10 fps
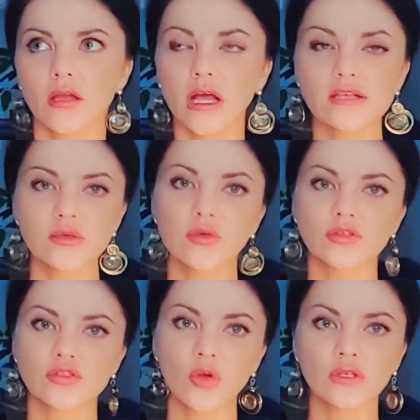not so
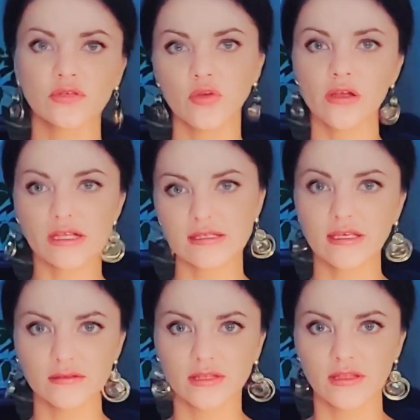controlled if you are not
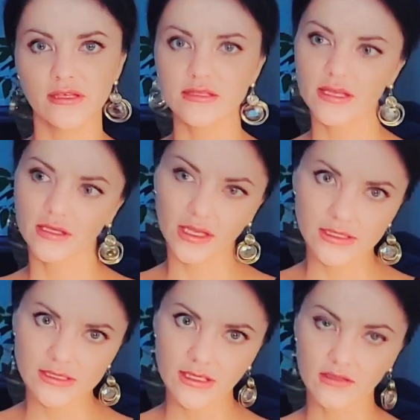skilled in this, like
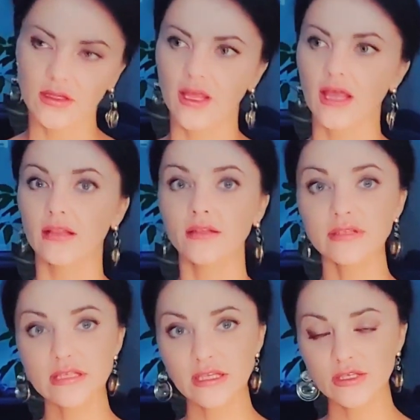any skill.
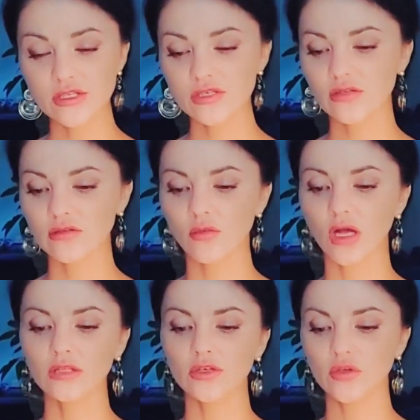Levitation.
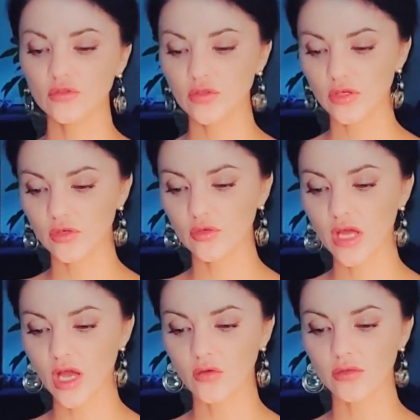One girl uh, who
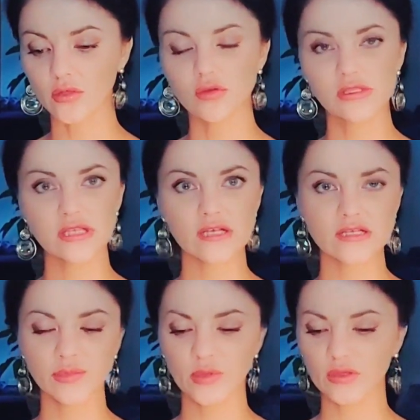now who is not
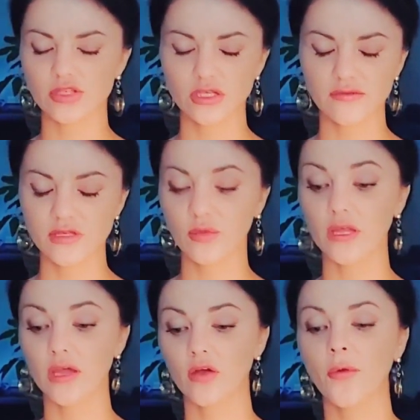sleeping, she lives in
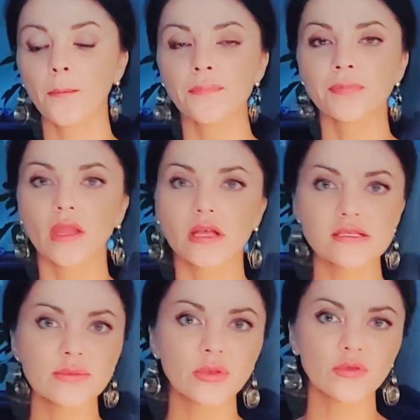Monaco,
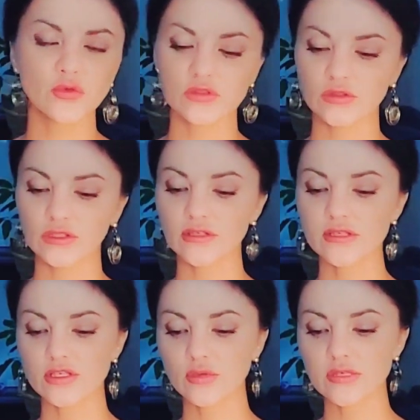not sleeping for two
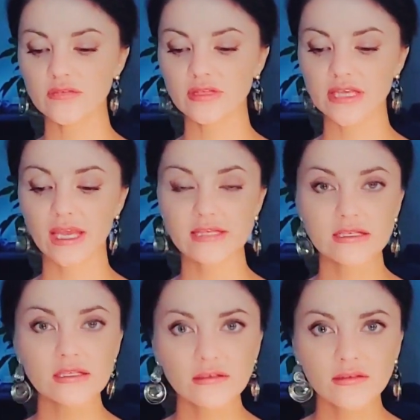years, she was
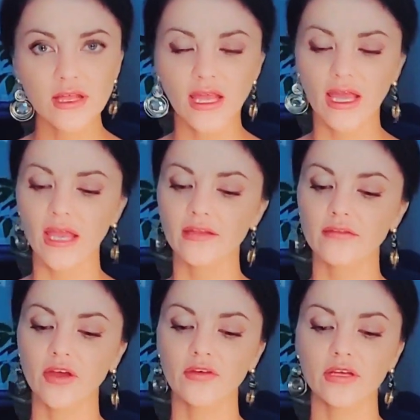levitating in
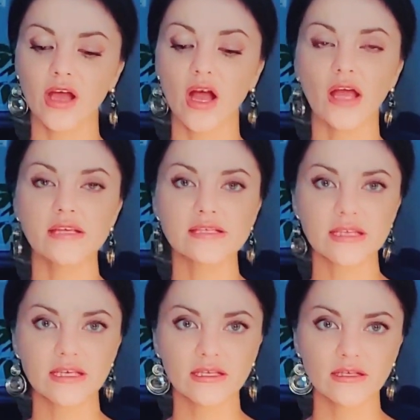very high
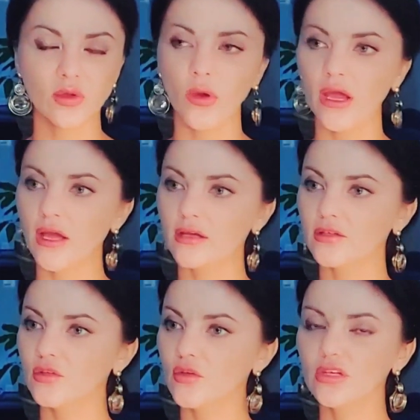state, where
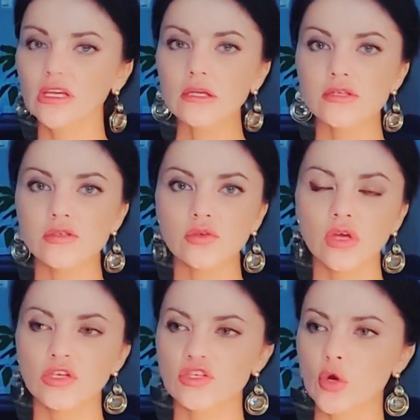you don't need to
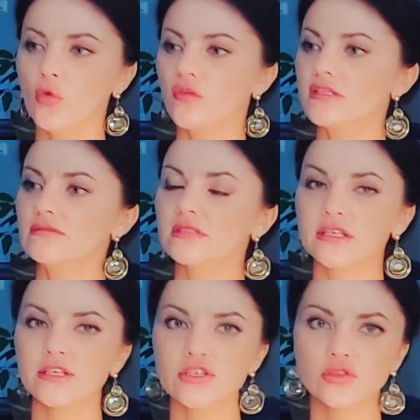show this
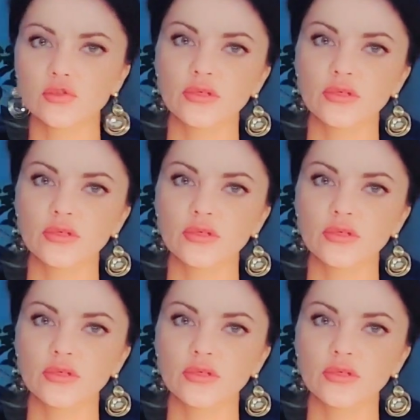levitation to